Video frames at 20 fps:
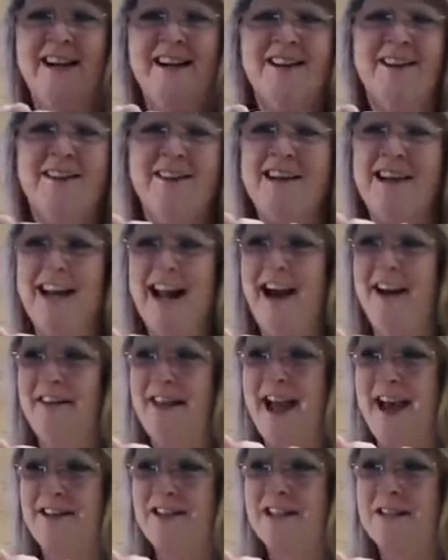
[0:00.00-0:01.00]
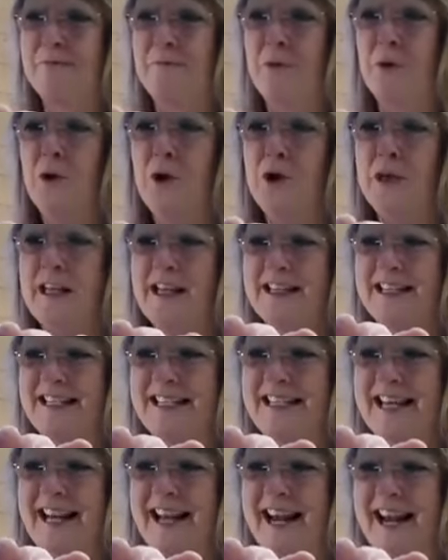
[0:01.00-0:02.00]
Look at how that spool is
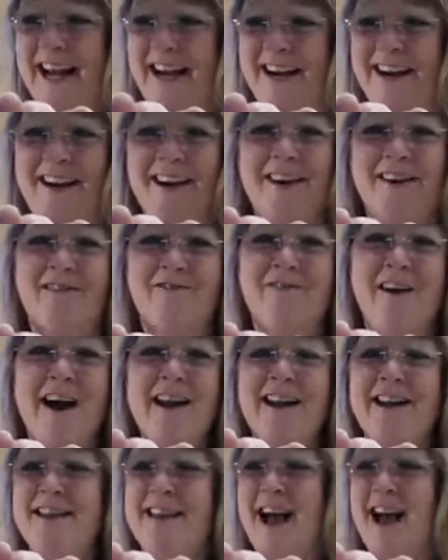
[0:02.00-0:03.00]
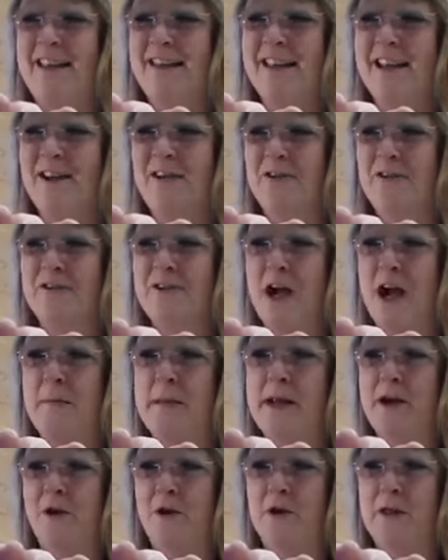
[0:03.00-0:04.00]
sitting right in that little
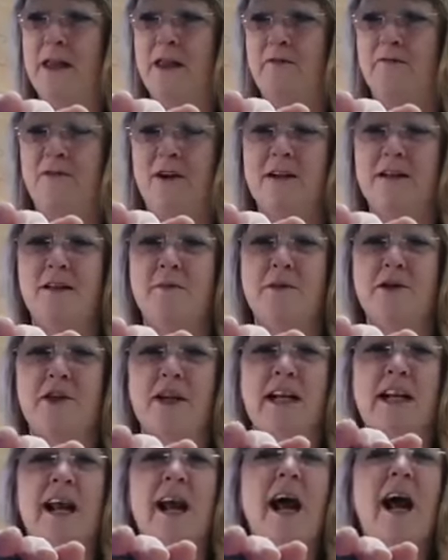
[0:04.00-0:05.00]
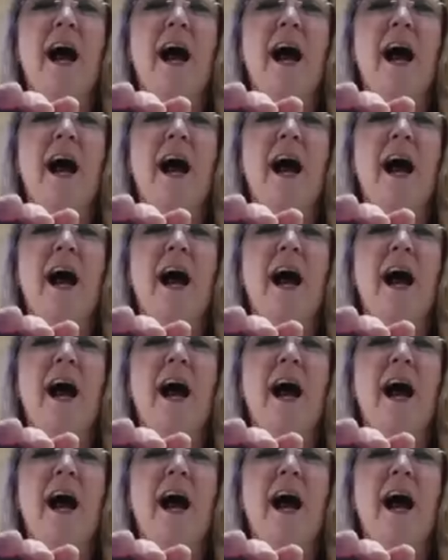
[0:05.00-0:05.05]
cubby hole in the front of the machine.